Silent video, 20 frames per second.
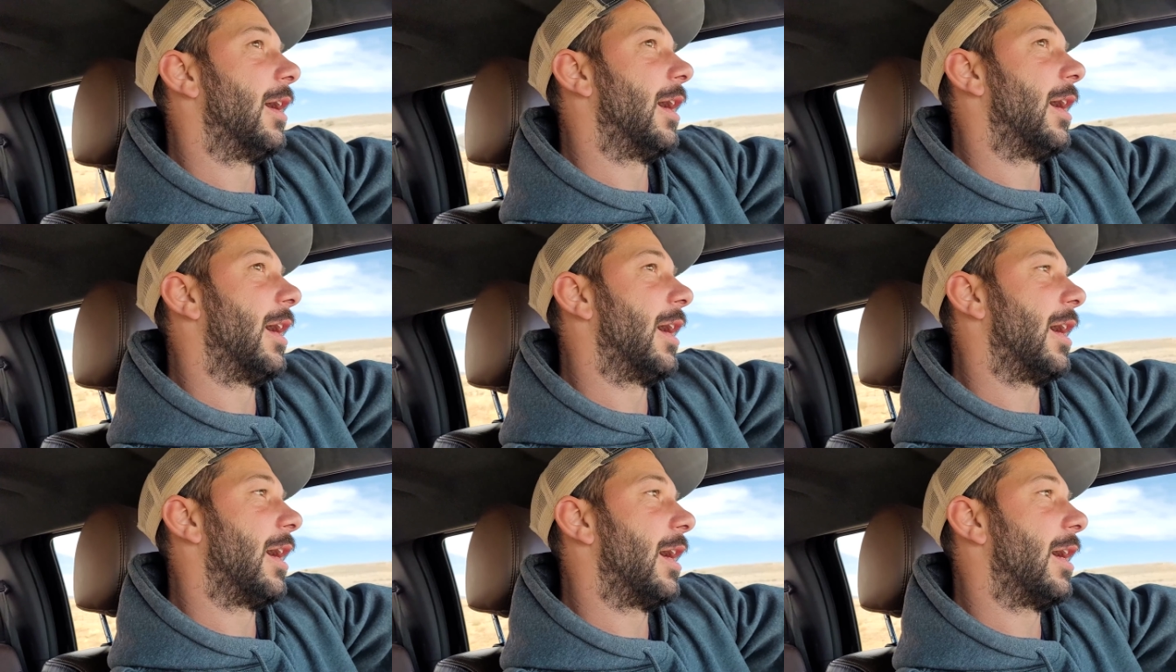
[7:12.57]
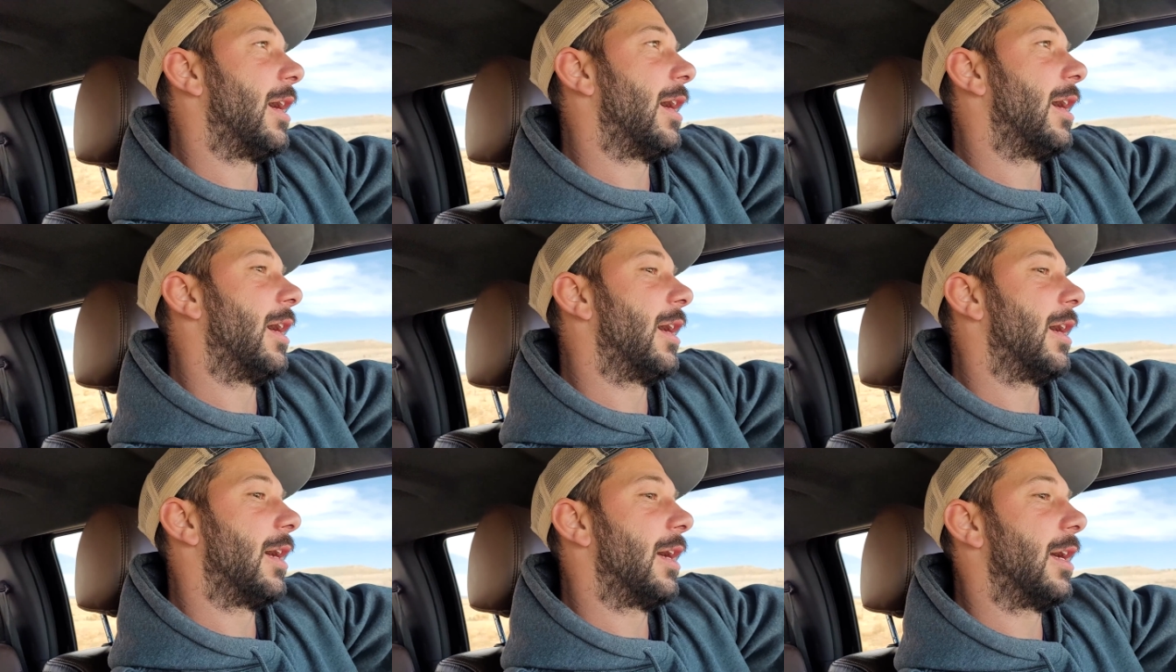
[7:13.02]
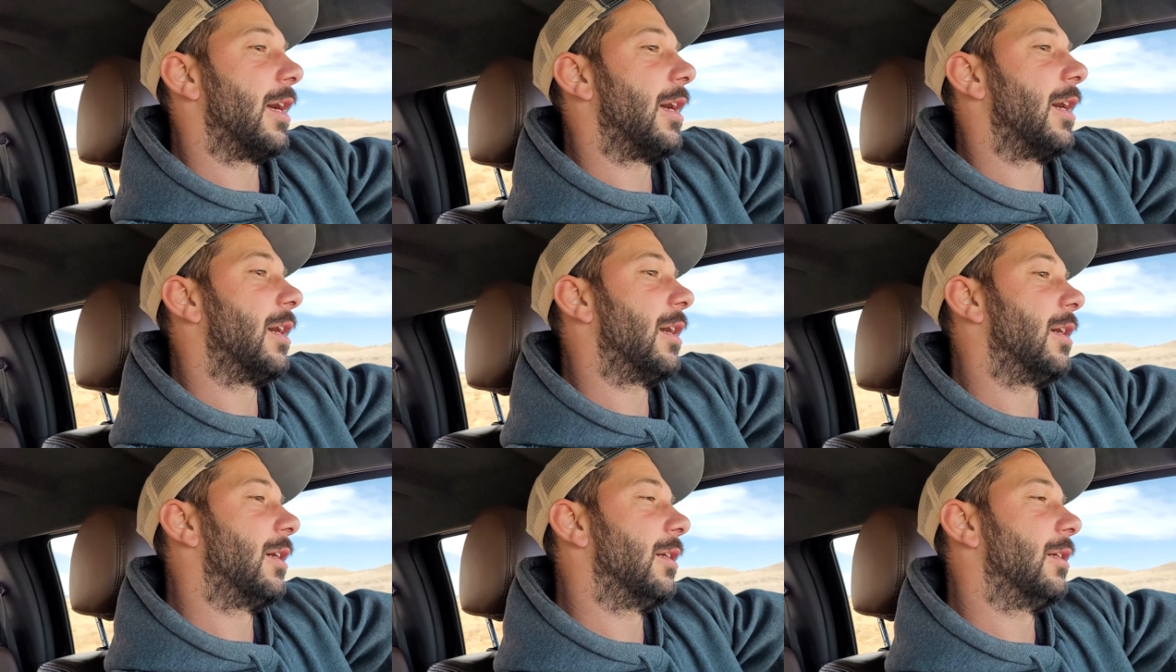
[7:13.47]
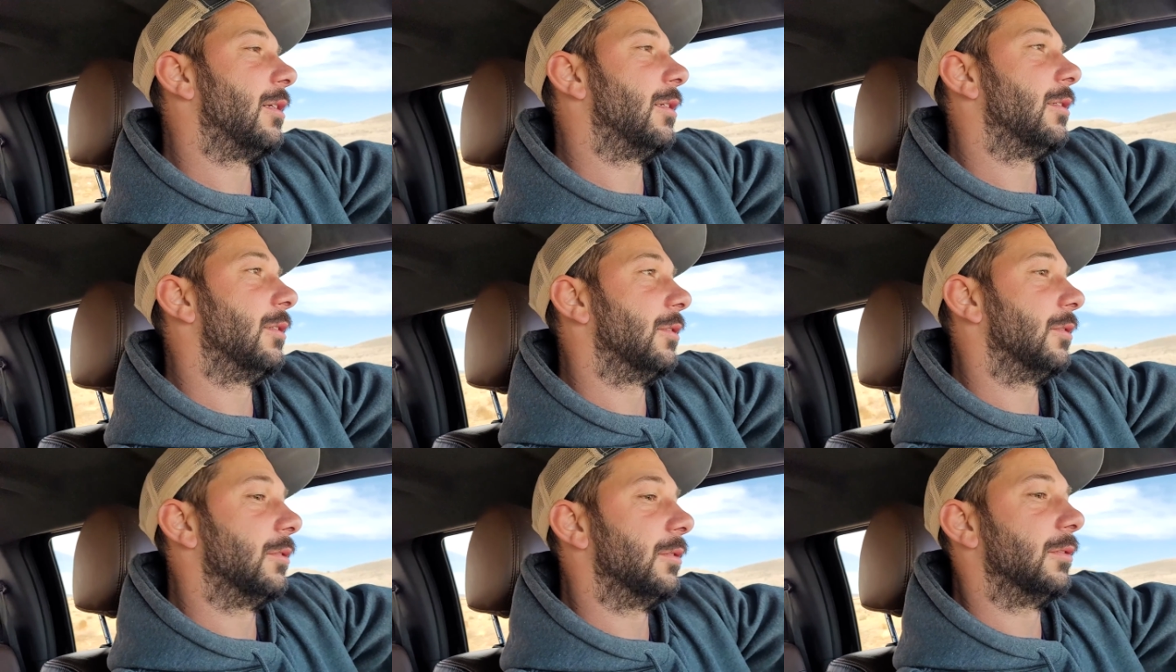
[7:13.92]
uh,
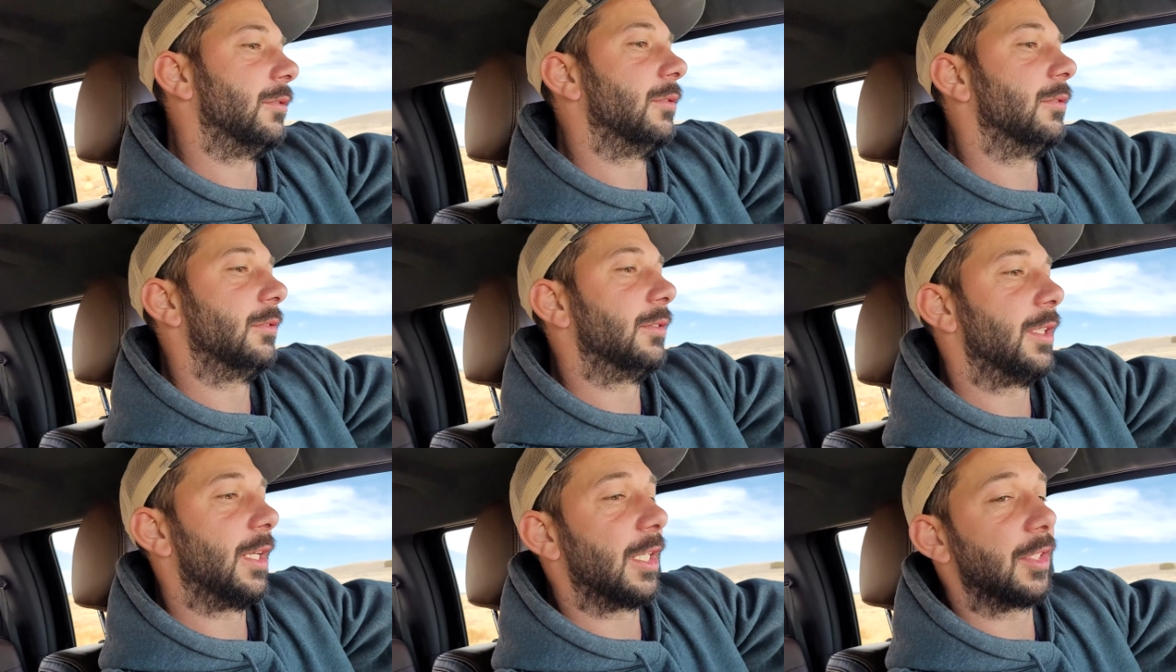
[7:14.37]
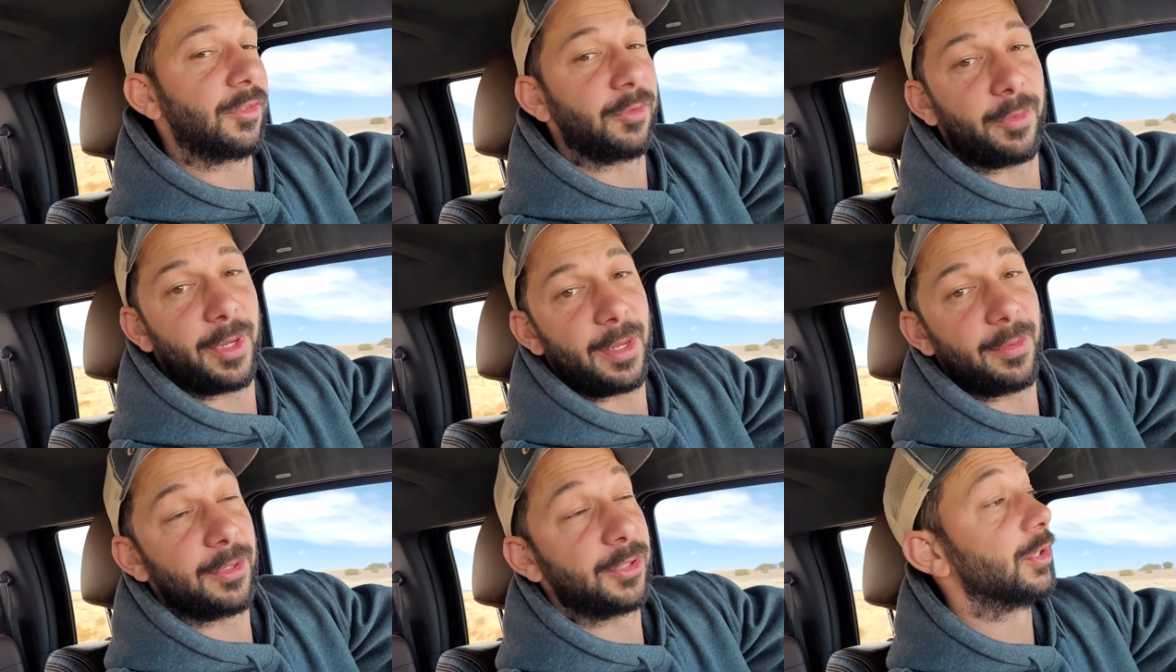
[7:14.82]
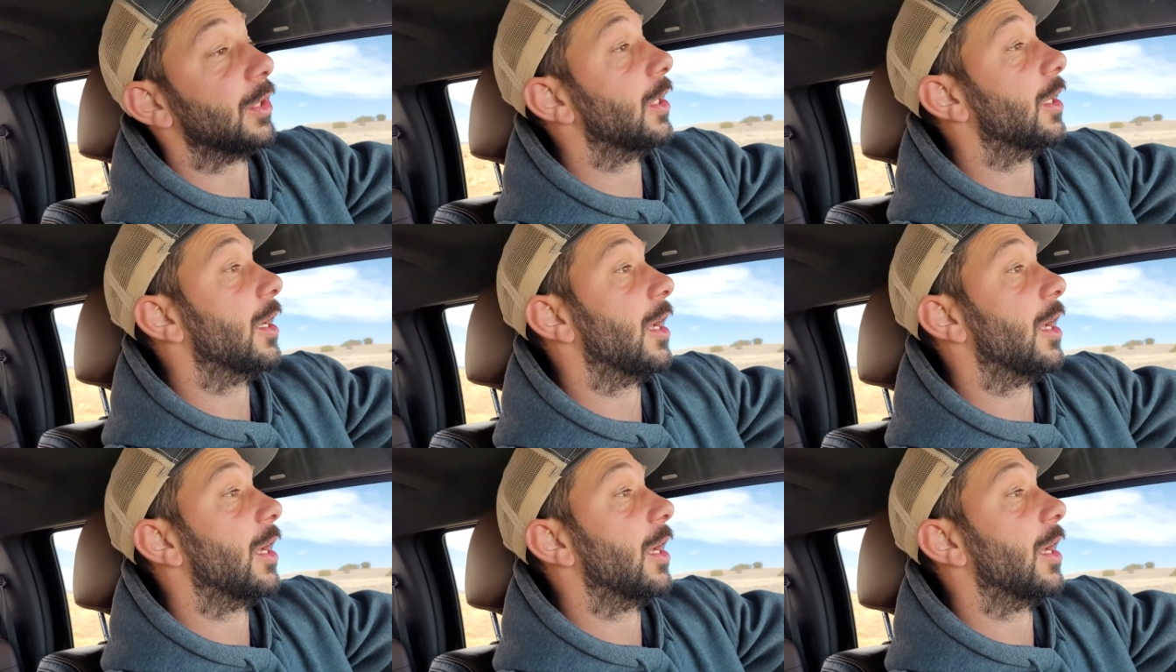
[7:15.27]
text from Hamish.